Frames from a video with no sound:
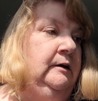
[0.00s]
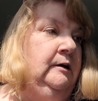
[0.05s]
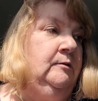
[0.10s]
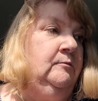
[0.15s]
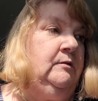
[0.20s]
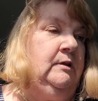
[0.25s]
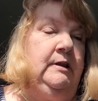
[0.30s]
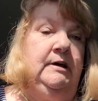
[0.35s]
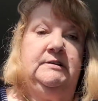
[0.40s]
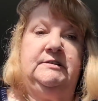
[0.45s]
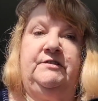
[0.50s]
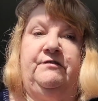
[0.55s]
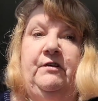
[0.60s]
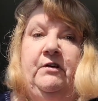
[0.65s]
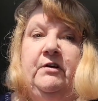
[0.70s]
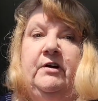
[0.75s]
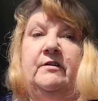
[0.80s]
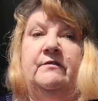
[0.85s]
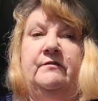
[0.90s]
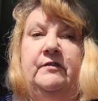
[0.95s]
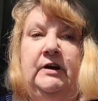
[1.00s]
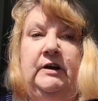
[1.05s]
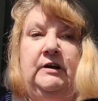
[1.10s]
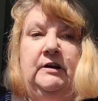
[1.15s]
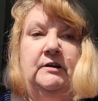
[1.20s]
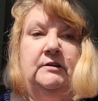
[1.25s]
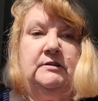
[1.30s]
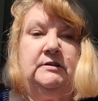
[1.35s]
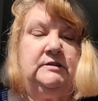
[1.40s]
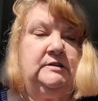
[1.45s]
Well, that's a very
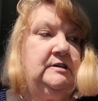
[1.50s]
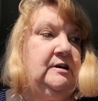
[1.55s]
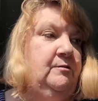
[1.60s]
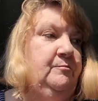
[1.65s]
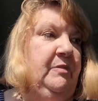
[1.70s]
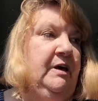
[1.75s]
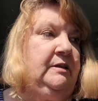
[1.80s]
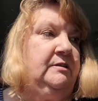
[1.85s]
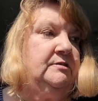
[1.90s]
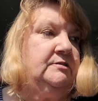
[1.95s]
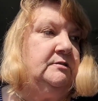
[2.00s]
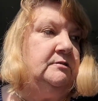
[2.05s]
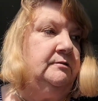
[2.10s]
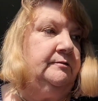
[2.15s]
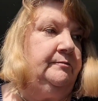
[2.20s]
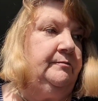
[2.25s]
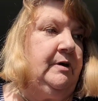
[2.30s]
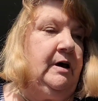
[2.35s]
convenient pencil